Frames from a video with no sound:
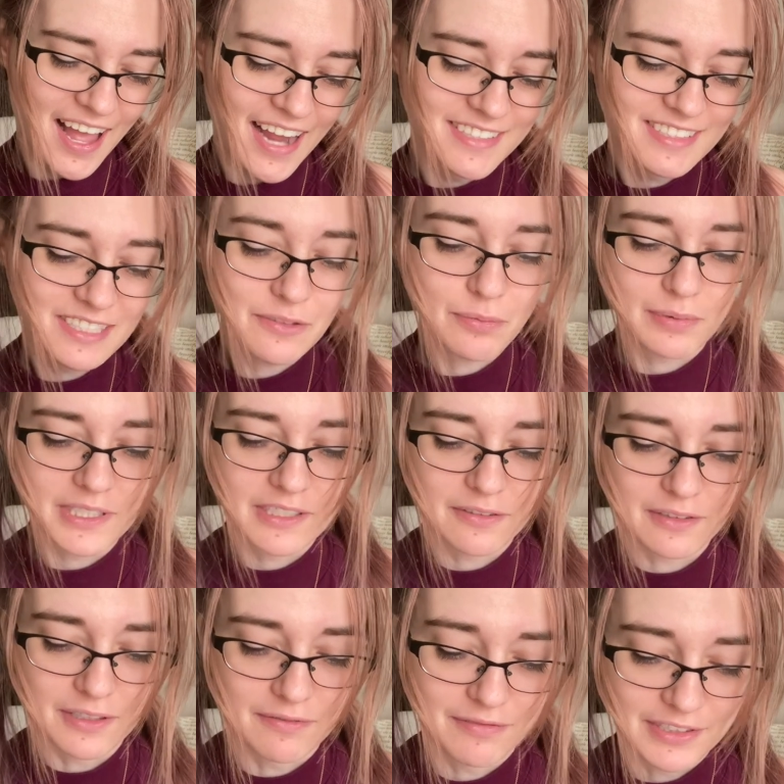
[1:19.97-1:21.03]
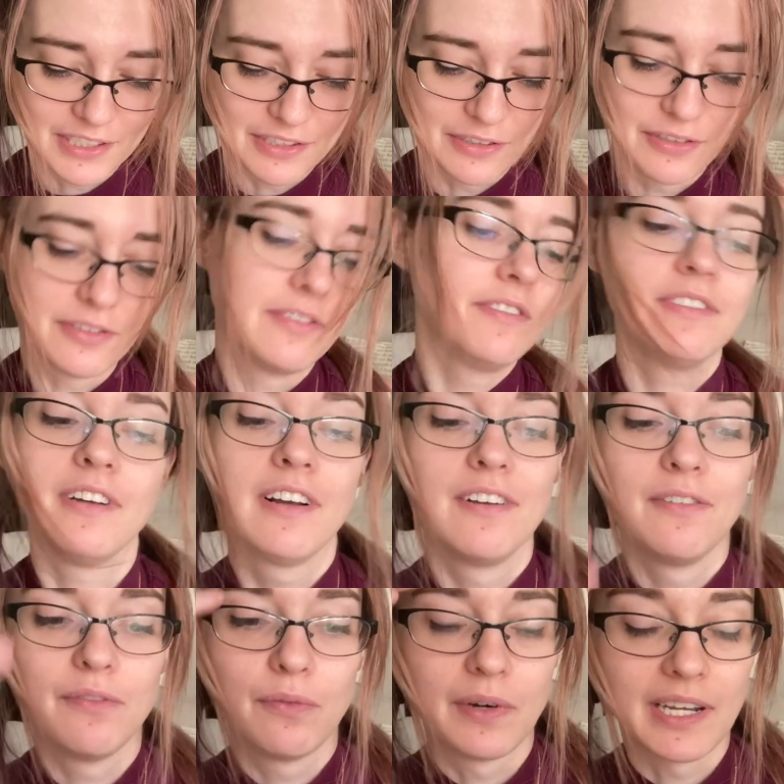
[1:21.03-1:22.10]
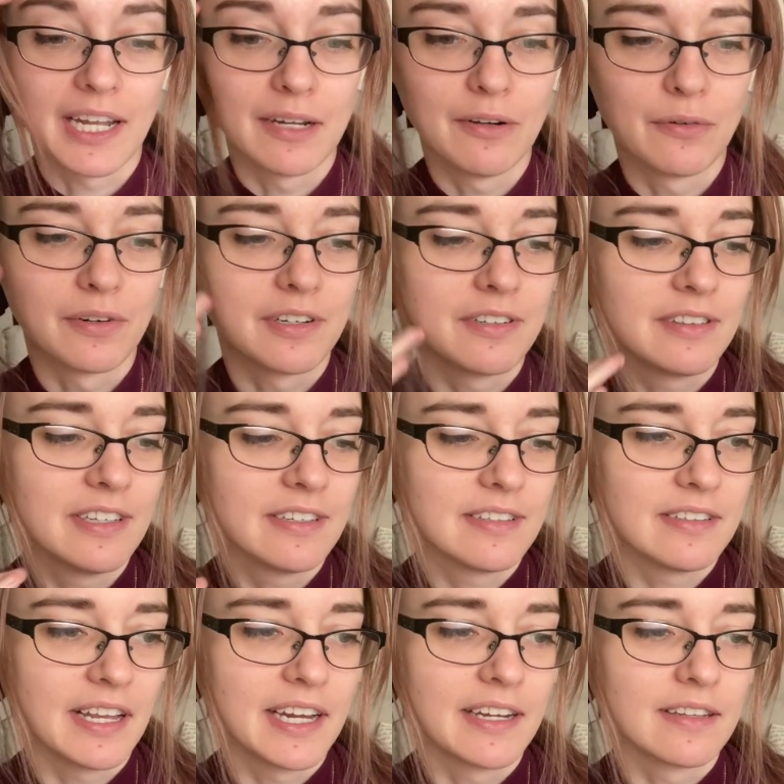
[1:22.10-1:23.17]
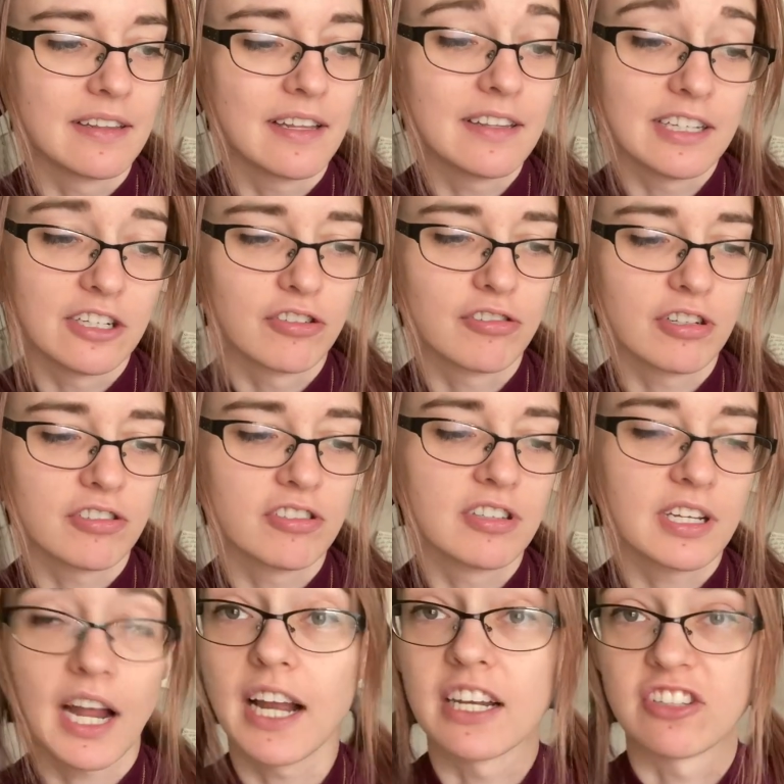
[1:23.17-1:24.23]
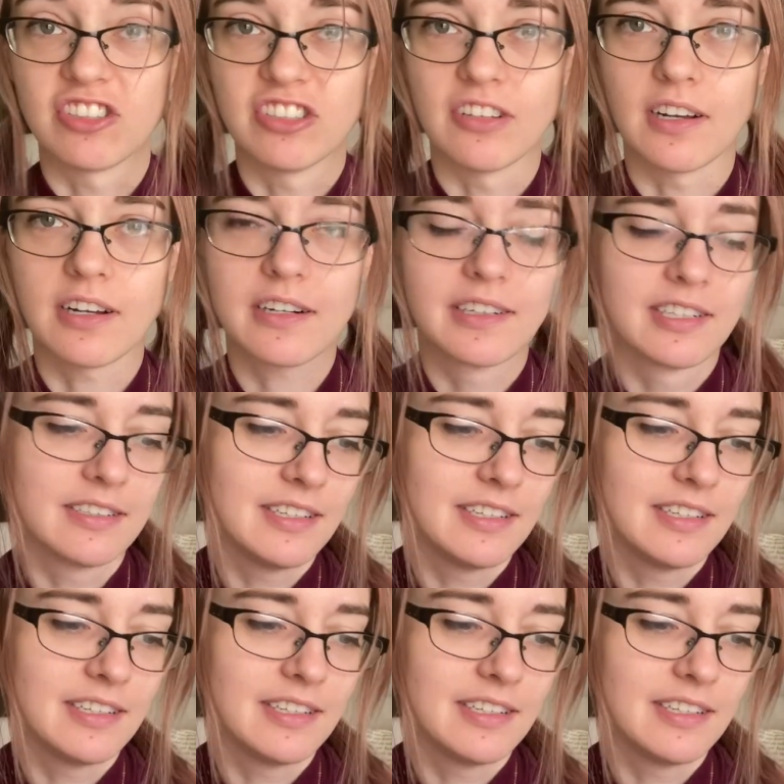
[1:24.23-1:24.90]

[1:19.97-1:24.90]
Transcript: did read a review when I ordered this saying that the instructions kind of sucked